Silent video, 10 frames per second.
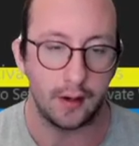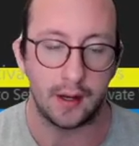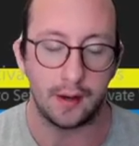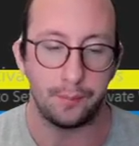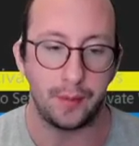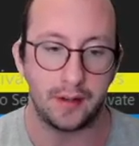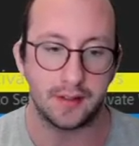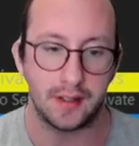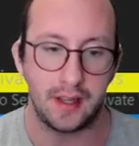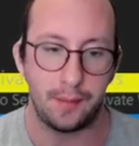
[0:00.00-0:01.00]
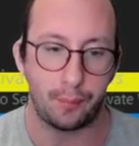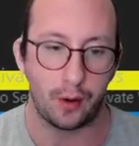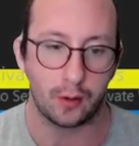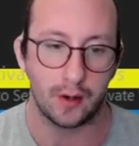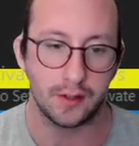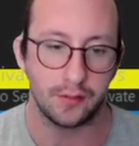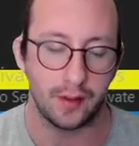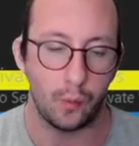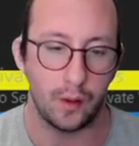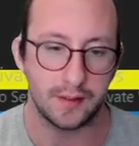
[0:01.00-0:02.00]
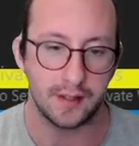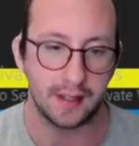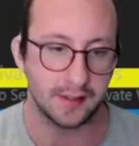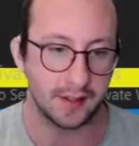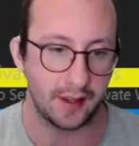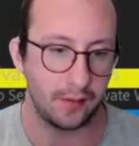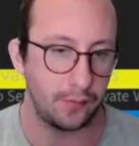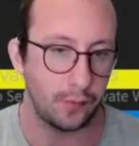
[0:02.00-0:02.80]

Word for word: Um, but it's the progress of like once it gets like